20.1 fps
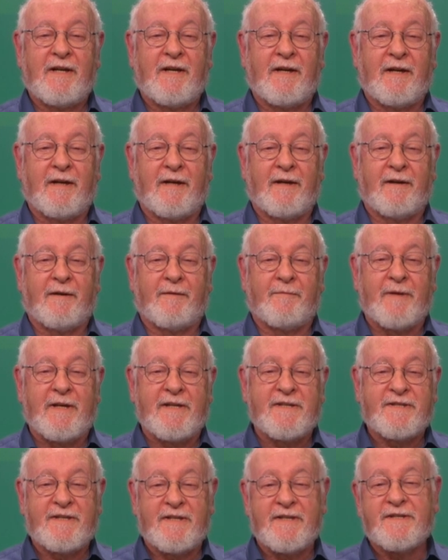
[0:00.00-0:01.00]

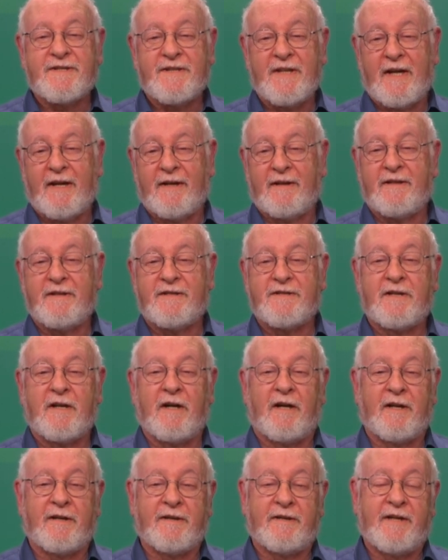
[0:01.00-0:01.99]
And since then, it's
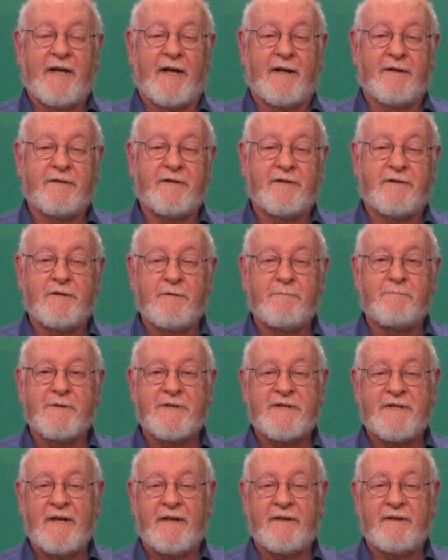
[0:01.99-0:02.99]
gone down to
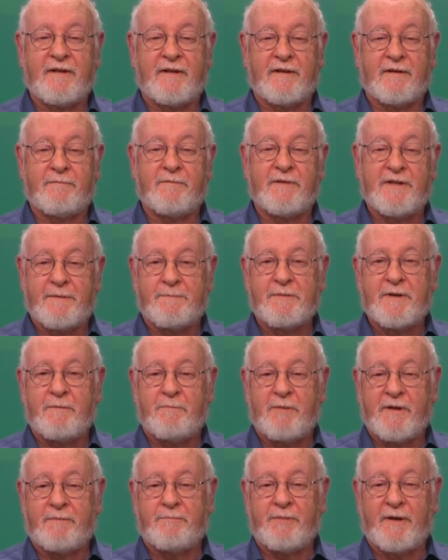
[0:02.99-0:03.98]
2% and dipped a
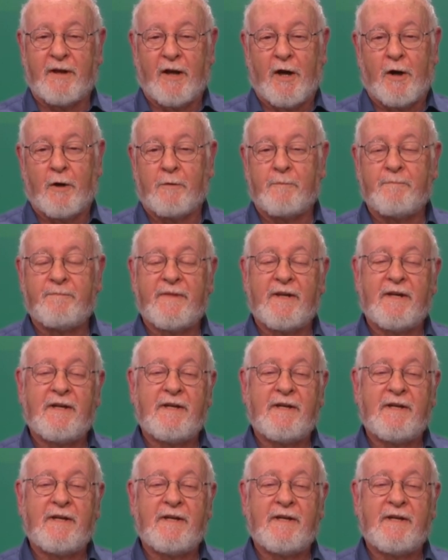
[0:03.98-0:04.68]
bit below.